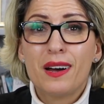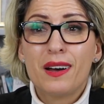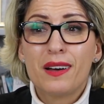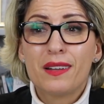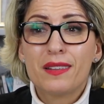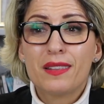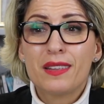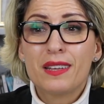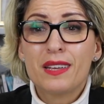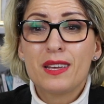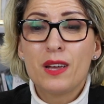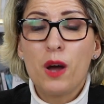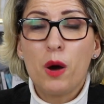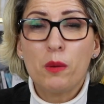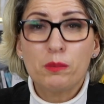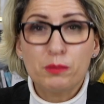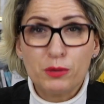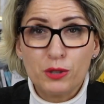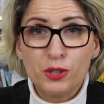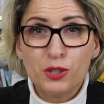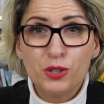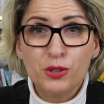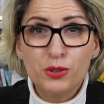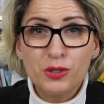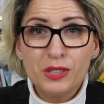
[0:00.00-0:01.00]
the
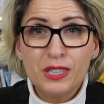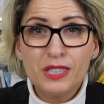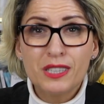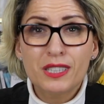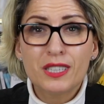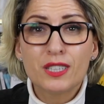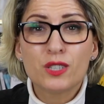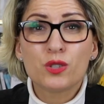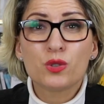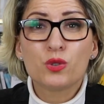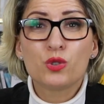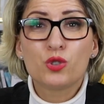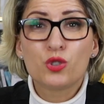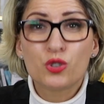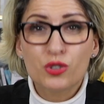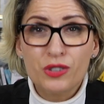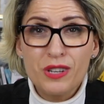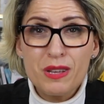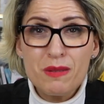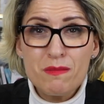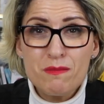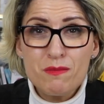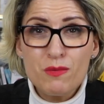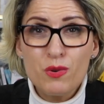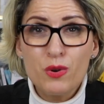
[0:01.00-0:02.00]
opportunity to
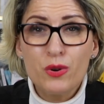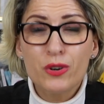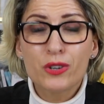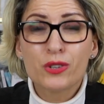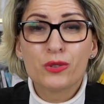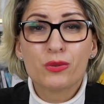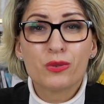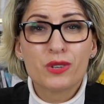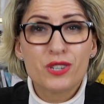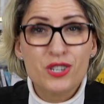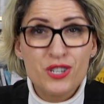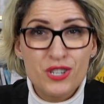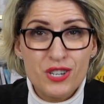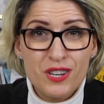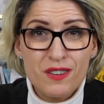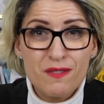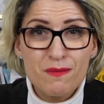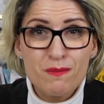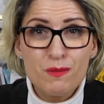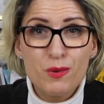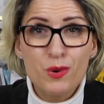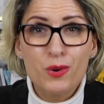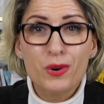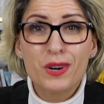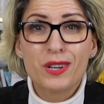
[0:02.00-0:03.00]
dream more, to achieve
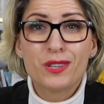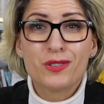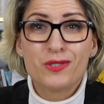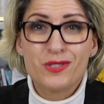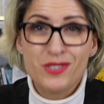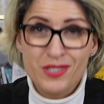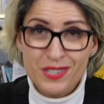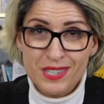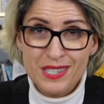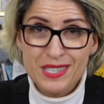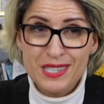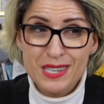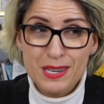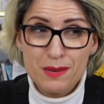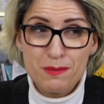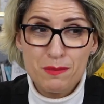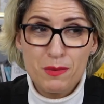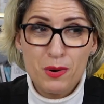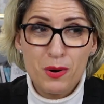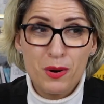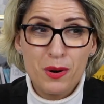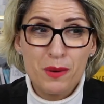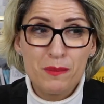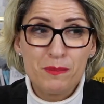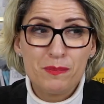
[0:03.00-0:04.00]
more, and to succeed
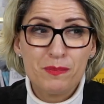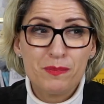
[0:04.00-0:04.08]
more.